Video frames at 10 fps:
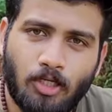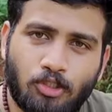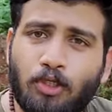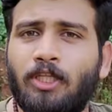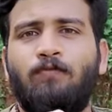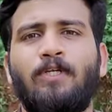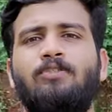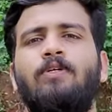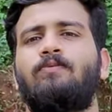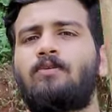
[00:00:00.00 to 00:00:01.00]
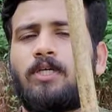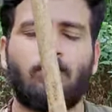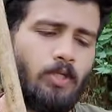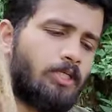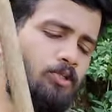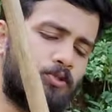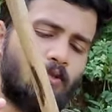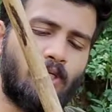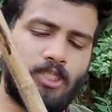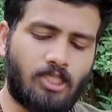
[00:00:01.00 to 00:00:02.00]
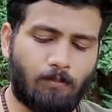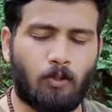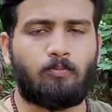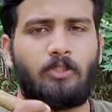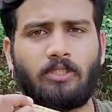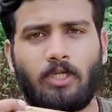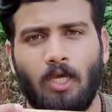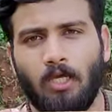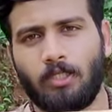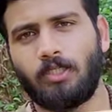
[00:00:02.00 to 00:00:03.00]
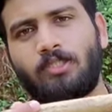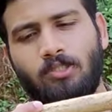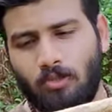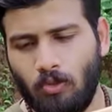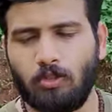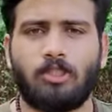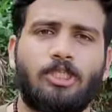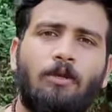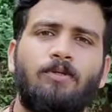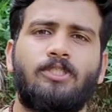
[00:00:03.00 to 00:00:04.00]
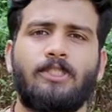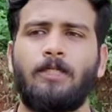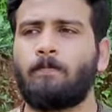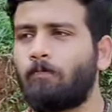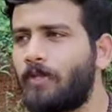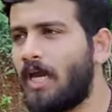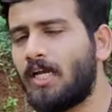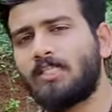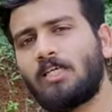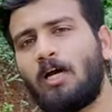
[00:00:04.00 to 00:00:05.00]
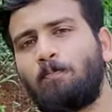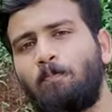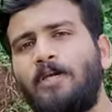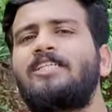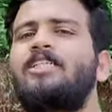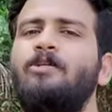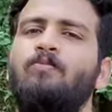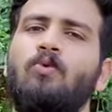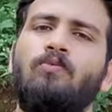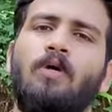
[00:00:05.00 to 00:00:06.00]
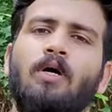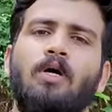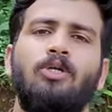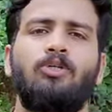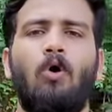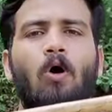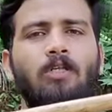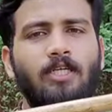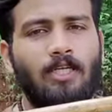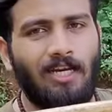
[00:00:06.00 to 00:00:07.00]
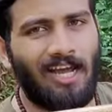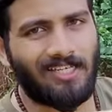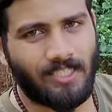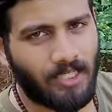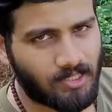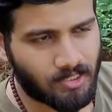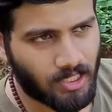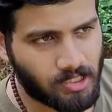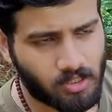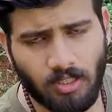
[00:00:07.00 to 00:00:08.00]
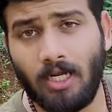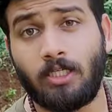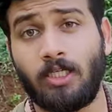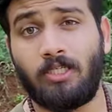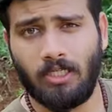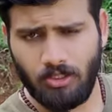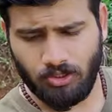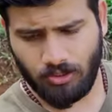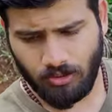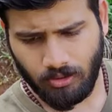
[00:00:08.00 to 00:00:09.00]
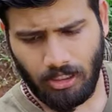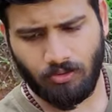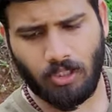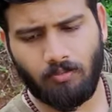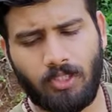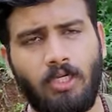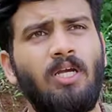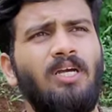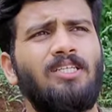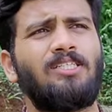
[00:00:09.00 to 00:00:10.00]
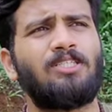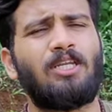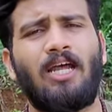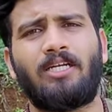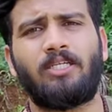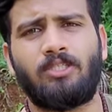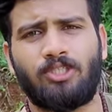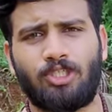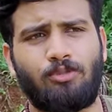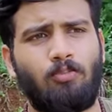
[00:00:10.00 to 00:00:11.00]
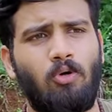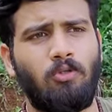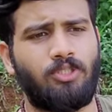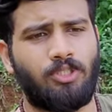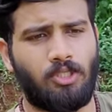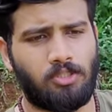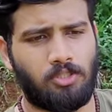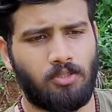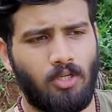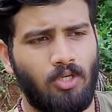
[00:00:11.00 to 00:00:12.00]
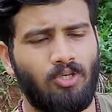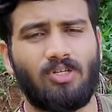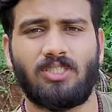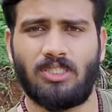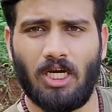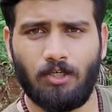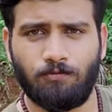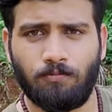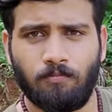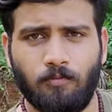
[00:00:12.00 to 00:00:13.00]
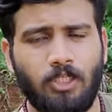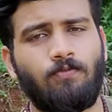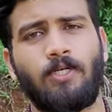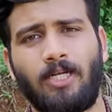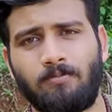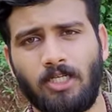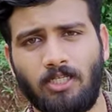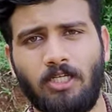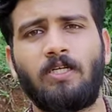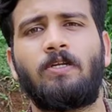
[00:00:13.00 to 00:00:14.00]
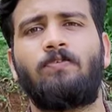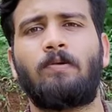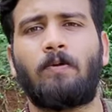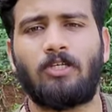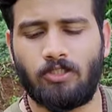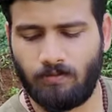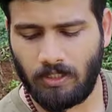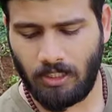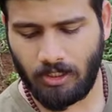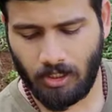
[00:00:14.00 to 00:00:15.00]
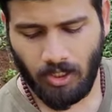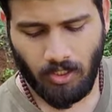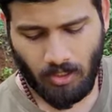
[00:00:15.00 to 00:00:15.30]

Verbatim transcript: so in the first one what we are going to do is a proper wrist roll this can be seen as a basic move to all the lathi exercises, lathi drills that you can be done. This is lathi, this is bo, this is your staff. Different names are there in different parts of our country.